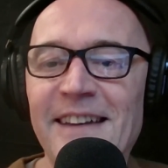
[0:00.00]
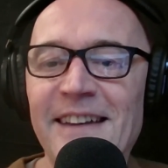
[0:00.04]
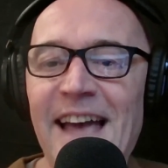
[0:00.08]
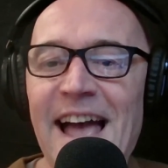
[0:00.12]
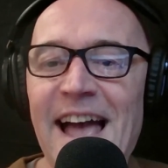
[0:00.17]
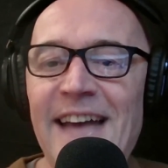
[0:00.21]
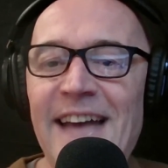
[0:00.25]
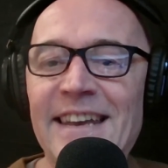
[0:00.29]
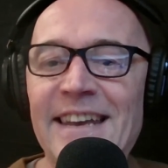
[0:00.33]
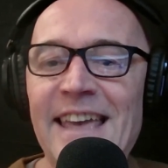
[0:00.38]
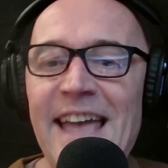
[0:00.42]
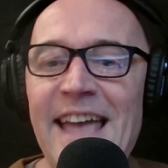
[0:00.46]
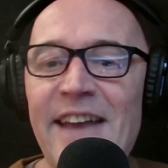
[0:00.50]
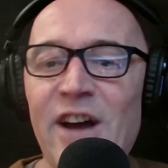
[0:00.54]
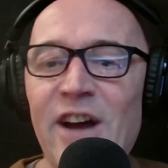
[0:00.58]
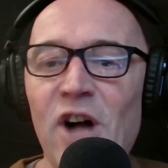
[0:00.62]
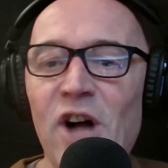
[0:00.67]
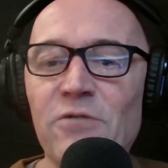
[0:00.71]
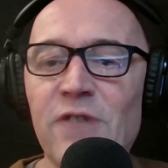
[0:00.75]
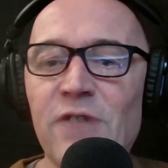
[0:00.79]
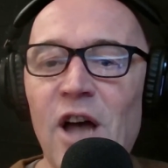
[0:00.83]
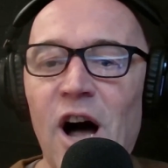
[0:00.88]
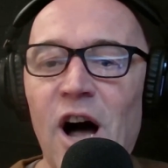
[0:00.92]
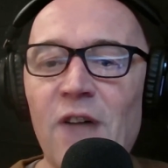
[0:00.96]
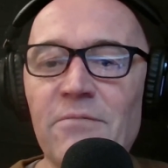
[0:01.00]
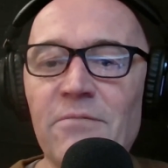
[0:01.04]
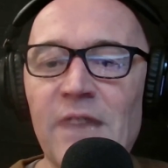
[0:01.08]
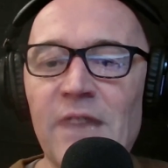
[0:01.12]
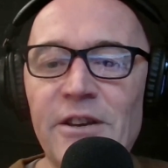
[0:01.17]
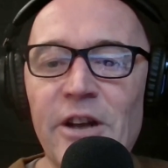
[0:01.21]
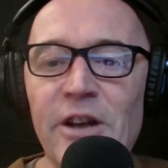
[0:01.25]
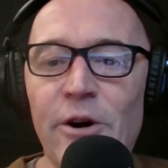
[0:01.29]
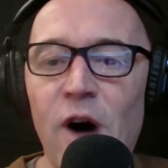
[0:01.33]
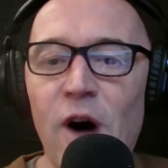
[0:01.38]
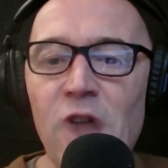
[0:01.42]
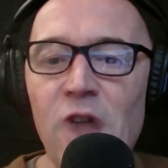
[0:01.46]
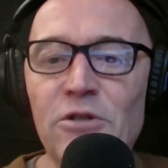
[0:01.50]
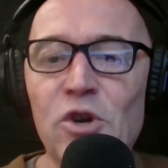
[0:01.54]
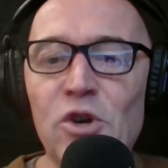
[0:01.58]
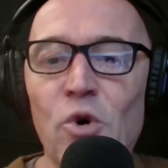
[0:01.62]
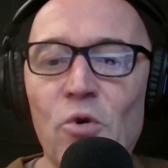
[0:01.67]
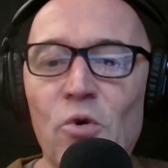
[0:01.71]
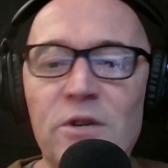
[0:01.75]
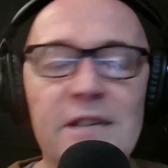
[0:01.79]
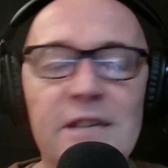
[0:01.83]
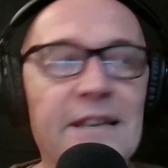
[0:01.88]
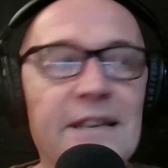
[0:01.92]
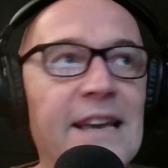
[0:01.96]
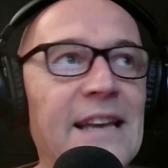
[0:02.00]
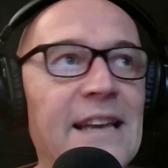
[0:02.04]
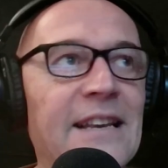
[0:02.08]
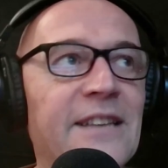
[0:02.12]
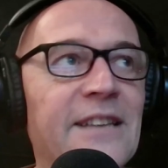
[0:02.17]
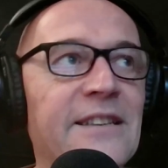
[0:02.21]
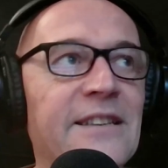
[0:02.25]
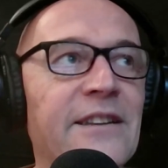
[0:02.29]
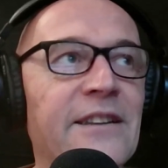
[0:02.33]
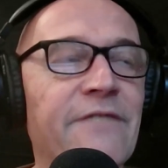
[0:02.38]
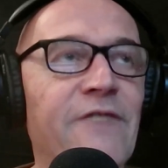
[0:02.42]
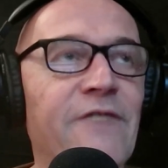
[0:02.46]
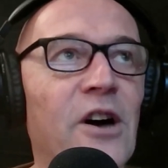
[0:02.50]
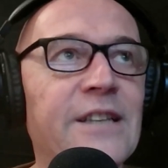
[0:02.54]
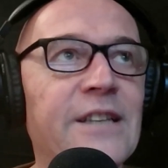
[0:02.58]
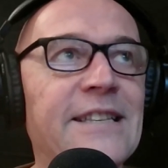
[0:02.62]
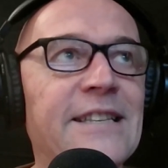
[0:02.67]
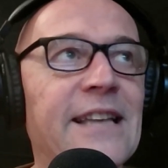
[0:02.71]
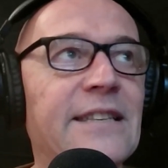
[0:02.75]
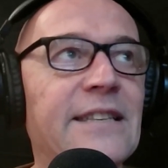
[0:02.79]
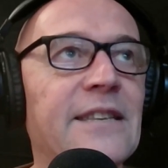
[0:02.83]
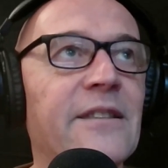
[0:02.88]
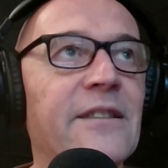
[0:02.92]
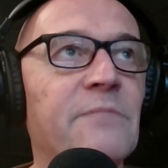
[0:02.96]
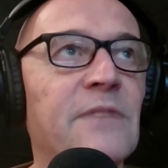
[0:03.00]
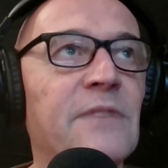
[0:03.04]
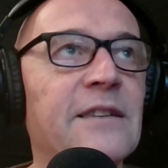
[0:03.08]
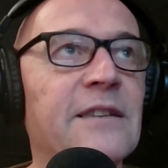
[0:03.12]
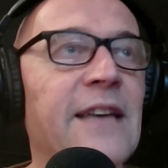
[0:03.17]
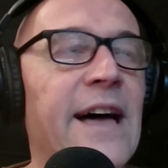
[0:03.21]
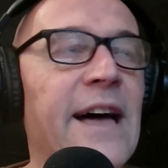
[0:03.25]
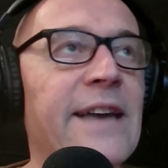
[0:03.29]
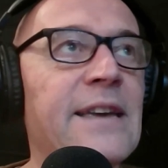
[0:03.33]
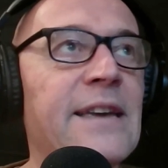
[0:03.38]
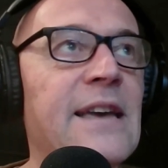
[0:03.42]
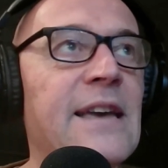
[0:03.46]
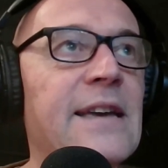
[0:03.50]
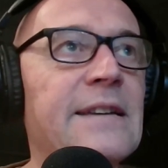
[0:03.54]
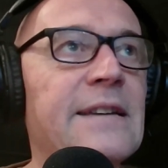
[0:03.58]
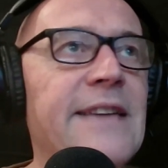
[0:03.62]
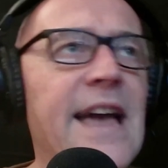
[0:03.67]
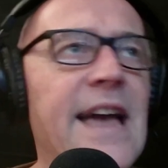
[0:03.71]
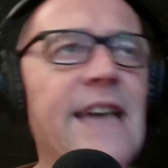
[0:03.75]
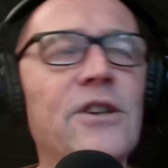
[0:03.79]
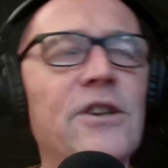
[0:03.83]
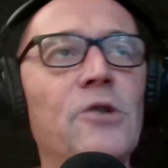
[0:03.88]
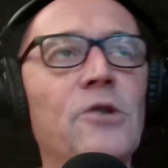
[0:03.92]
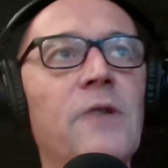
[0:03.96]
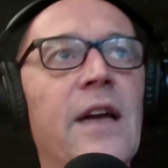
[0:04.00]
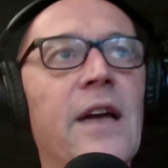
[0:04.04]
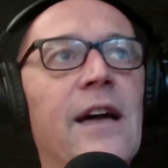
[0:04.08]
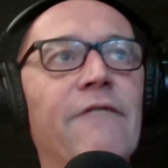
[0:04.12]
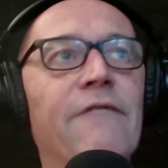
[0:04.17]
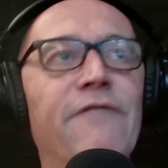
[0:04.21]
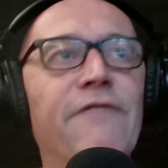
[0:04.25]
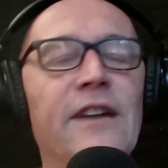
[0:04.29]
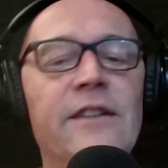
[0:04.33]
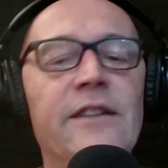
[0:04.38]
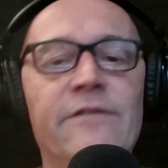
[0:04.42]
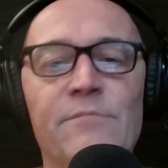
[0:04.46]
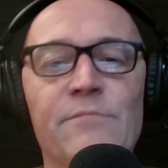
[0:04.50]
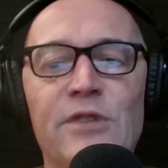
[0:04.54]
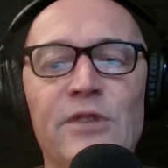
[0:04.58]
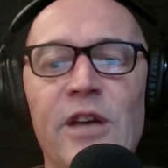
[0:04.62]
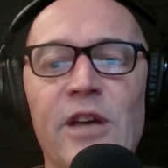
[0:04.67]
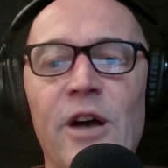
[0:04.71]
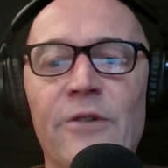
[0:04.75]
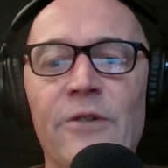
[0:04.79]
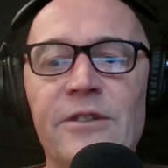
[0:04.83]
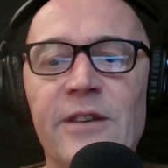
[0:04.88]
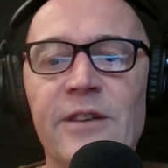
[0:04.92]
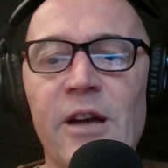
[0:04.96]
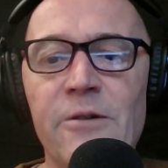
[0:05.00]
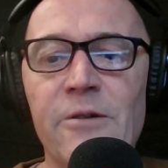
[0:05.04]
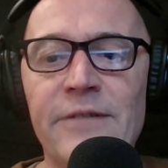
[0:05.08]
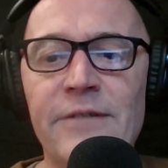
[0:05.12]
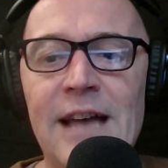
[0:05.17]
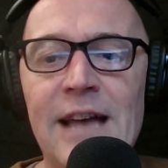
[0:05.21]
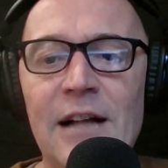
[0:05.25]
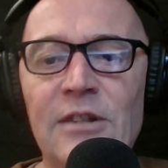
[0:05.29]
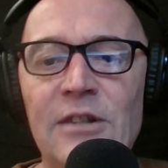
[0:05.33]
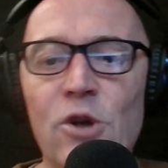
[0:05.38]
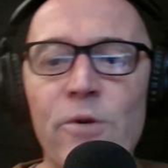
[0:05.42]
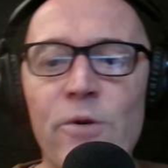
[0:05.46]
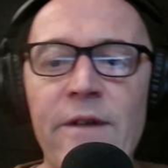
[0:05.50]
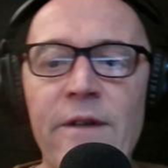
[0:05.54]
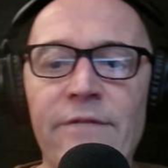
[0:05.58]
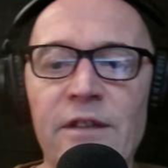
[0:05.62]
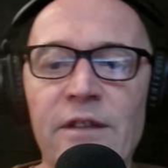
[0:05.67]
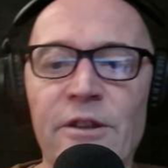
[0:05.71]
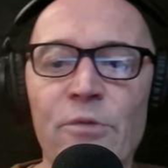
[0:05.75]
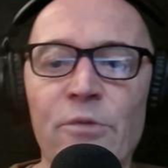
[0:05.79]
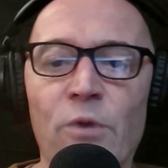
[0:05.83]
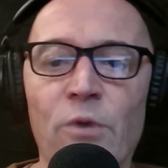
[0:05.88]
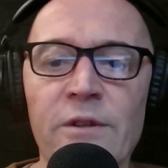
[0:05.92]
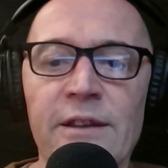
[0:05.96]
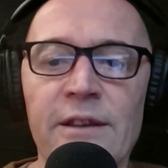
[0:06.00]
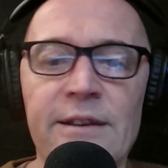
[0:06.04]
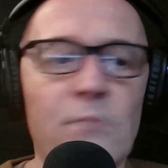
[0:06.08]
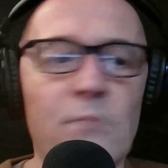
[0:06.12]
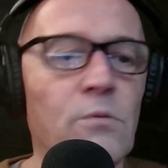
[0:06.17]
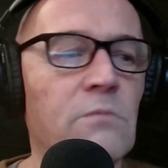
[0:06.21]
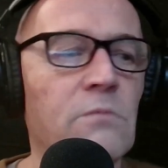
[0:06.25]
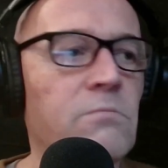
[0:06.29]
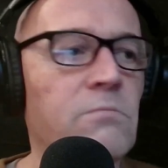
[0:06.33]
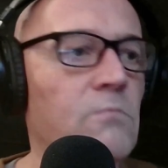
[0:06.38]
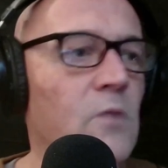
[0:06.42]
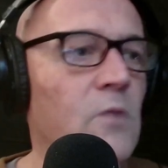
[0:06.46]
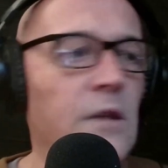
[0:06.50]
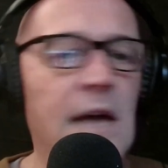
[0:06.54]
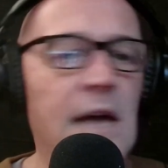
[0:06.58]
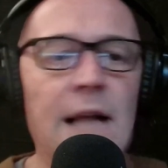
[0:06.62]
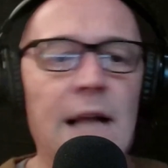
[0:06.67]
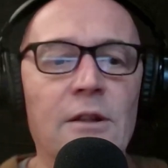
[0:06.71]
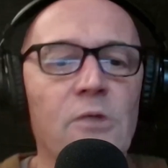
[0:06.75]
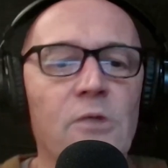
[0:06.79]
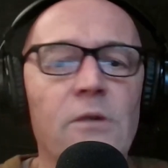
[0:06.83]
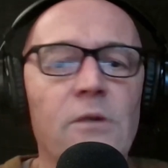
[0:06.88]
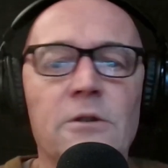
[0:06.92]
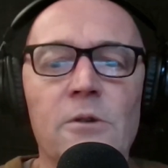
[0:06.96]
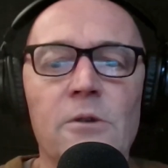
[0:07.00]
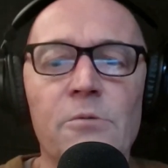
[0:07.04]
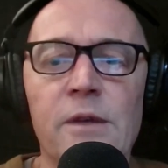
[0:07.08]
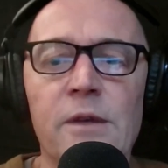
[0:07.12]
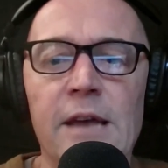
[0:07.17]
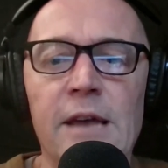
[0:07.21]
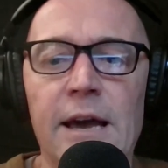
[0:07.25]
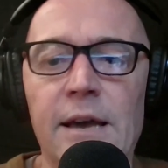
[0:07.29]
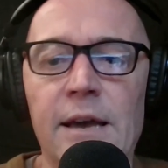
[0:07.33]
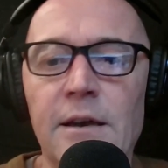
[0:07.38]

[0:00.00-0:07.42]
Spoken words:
And again, I'll talk to dealers, and if I said to them today, yeah, you can get a feed from so-and-so and that'll do everything you want, they said, well, what the hell do I do with that?